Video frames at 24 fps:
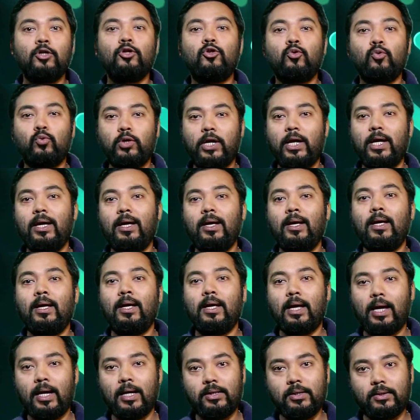Today,
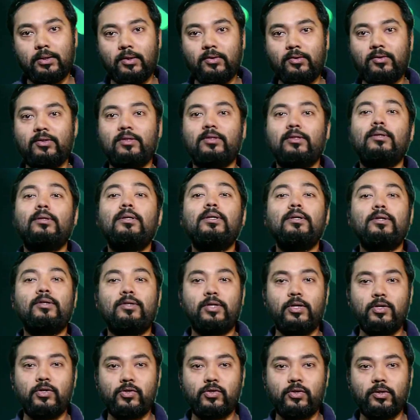in this third
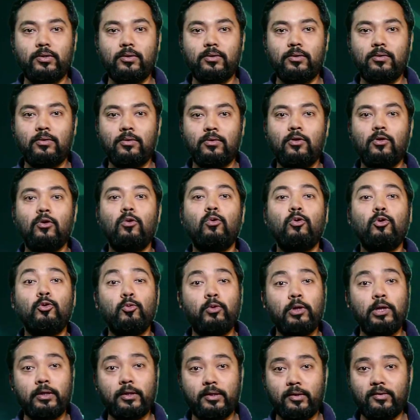session, we
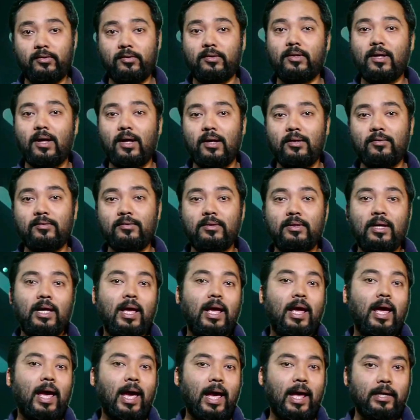will discuss
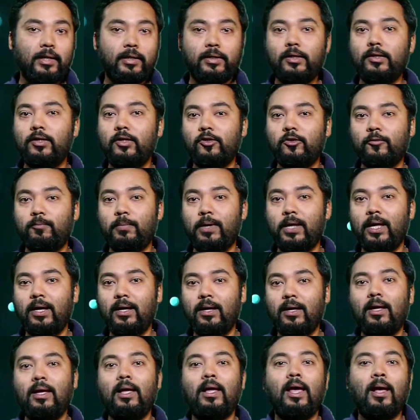LED display
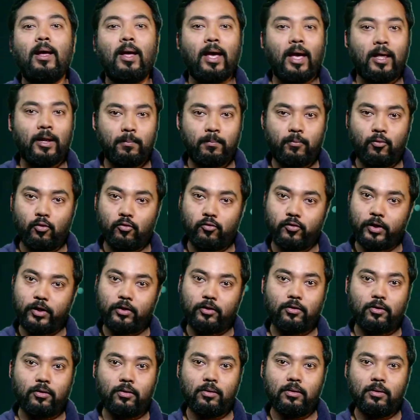and
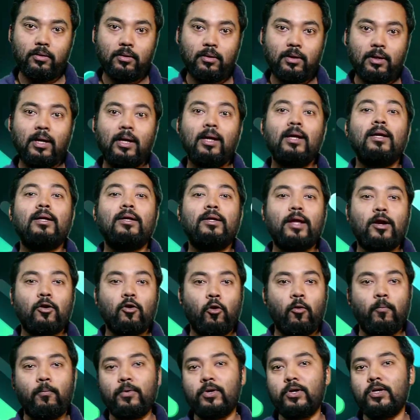projector, their
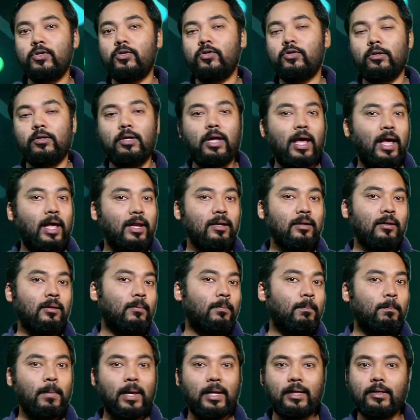operation and
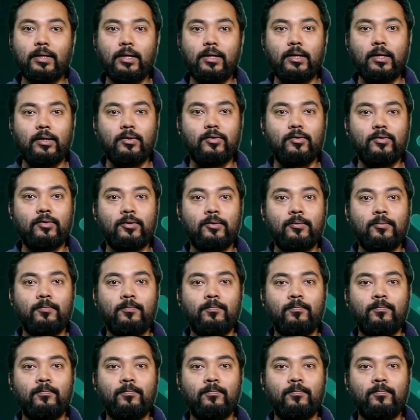maintenance.